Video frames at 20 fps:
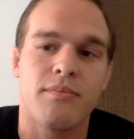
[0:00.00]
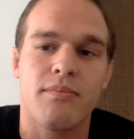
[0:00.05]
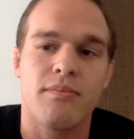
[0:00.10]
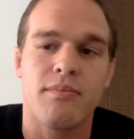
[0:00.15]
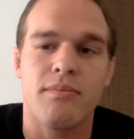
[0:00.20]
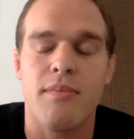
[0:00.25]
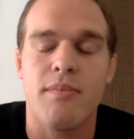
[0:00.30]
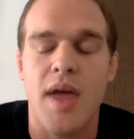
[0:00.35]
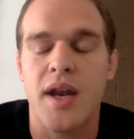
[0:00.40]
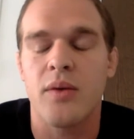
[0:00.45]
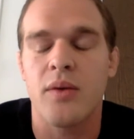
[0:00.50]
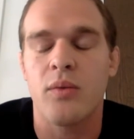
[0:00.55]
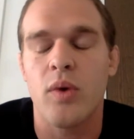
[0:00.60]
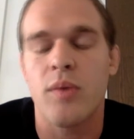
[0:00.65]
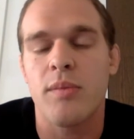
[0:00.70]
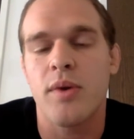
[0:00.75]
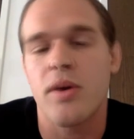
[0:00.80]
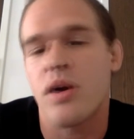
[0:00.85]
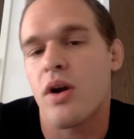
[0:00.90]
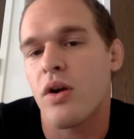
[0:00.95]
men and
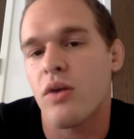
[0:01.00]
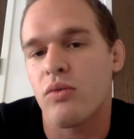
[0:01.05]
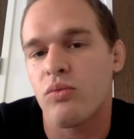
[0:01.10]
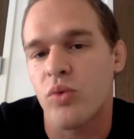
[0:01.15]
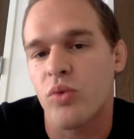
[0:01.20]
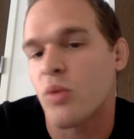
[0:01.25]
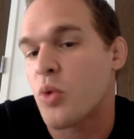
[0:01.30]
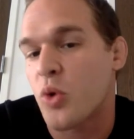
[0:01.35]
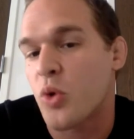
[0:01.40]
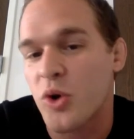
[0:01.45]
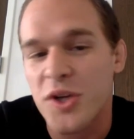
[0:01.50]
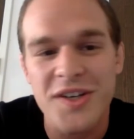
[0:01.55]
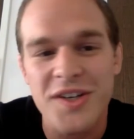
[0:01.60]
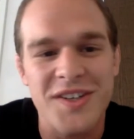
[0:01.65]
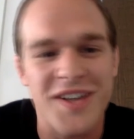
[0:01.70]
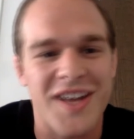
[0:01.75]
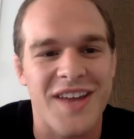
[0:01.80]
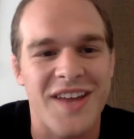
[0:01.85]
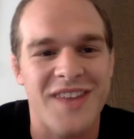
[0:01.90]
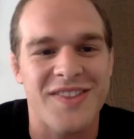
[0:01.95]
women are
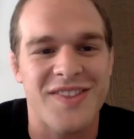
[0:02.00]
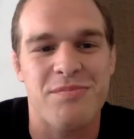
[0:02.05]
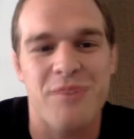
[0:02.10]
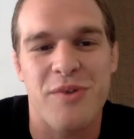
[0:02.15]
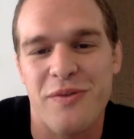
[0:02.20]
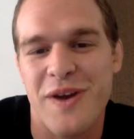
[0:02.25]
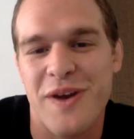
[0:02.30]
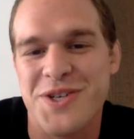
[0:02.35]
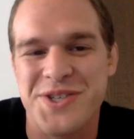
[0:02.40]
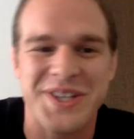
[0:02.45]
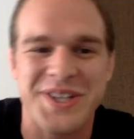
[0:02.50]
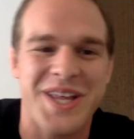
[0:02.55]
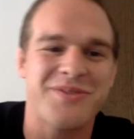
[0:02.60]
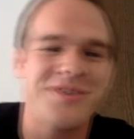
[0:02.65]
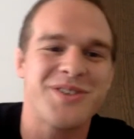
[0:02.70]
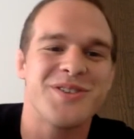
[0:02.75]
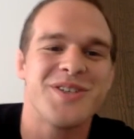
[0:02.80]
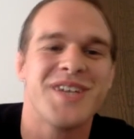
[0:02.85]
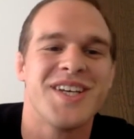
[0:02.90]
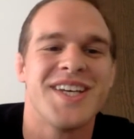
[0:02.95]
rewarded at the professional
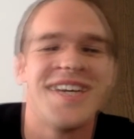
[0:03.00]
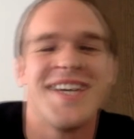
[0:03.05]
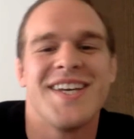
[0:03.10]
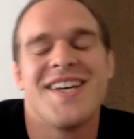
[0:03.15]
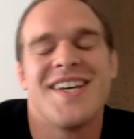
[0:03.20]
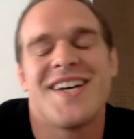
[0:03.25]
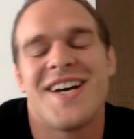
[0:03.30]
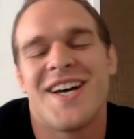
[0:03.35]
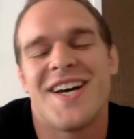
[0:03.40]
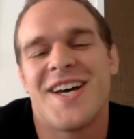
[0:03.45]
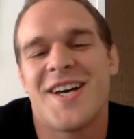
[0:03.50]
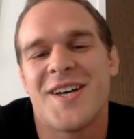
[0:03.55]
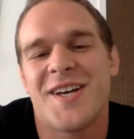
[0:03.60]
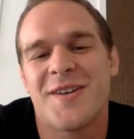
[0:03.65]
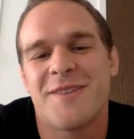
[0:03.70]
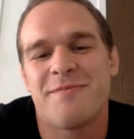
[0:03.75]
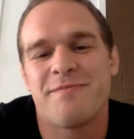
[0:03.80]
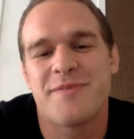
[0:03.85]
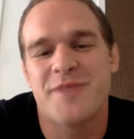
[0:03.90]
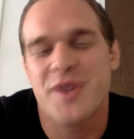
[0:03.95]
level.
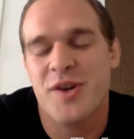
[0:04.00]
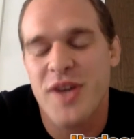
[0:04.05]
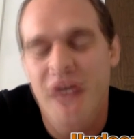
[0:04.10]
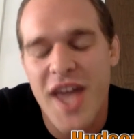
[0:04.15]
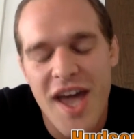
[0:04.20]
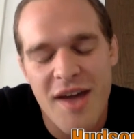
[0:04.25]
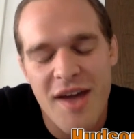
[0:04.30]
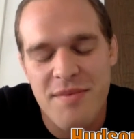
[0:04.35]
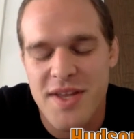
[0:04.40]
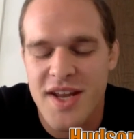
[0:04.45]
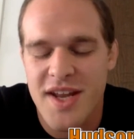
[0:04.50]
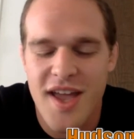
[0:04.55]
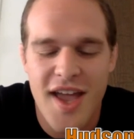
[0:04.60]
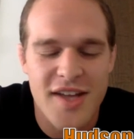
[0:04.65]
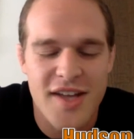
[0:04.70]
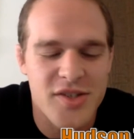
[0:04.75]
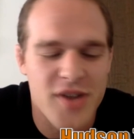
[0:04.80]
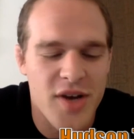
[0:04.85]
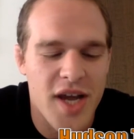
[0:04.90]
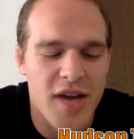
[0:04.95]
So yeah, I mean,
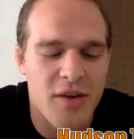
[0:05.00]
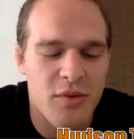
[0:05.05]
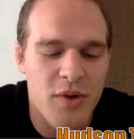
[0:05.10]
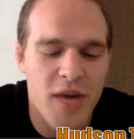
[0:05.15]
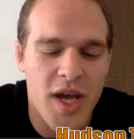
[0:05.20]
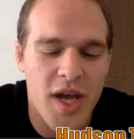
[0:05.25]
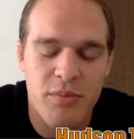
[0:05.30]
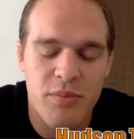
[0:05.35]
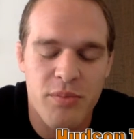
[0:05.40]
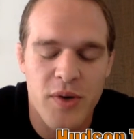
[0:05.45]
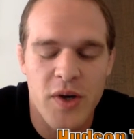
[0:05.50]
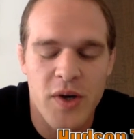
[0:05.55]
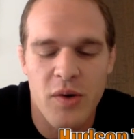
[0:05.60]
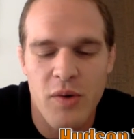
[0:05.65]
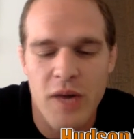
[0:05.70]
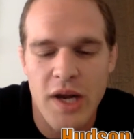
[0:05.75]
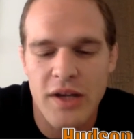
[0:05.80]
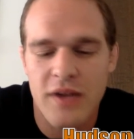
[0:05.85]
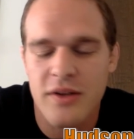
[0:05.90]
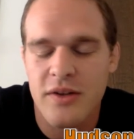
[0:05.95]
I try to write pretty
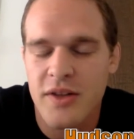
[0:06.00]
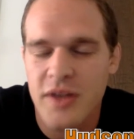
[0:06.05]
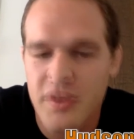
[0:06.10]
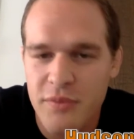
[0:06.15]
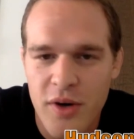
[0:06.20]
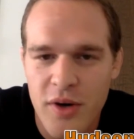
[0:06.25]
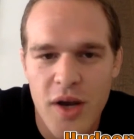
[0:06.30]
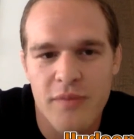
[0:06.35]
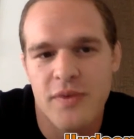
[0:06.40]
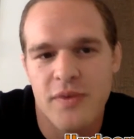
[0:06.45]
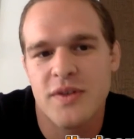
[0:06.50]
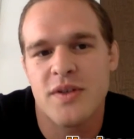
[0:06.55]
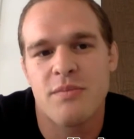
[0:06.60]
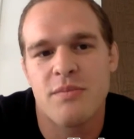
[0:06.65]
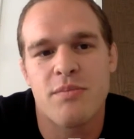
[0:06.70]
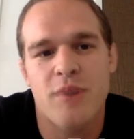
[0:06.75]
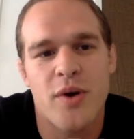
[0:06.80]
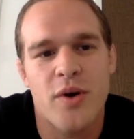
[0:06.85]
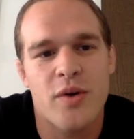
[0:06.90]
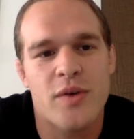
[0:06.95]
regularly for
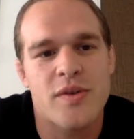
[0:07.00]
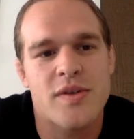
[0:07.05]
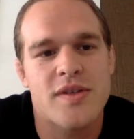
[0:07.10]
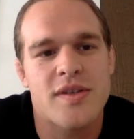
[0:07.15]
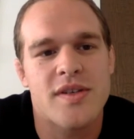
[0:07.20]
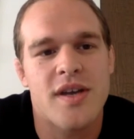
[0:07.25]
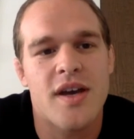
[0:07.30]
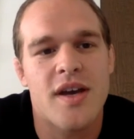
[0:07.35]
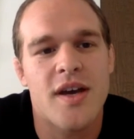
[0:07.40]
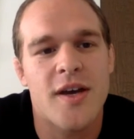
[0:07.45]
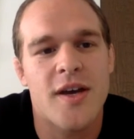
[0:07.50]
Huffington Post.